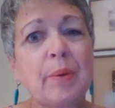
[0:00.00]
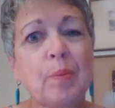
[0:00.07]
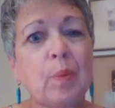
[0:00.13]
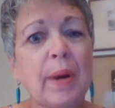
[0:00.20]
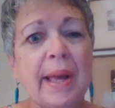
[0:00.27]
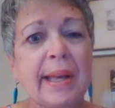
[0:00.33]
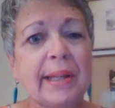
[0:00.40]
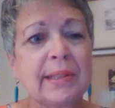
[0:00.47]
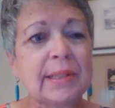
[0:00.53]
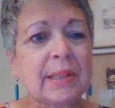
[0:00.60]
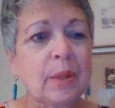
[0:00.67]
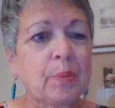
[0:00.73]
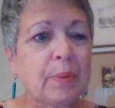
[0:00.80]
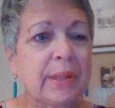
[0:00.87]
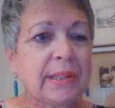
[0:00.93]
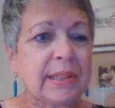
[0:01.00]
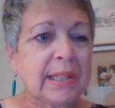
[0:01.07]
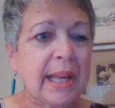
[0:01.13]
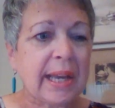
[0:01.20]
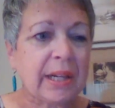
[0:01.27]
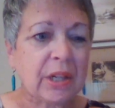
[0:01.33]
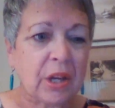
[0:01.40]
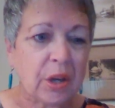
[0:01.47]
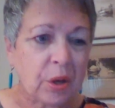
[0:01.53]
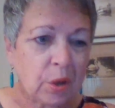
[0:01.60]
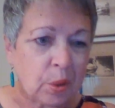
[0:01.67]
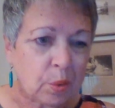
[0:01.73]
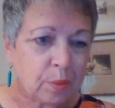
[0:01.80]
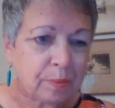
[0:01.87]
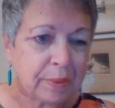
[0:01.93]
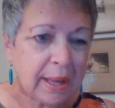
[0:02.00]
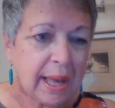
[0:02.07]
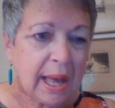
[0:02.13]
ways that we say no.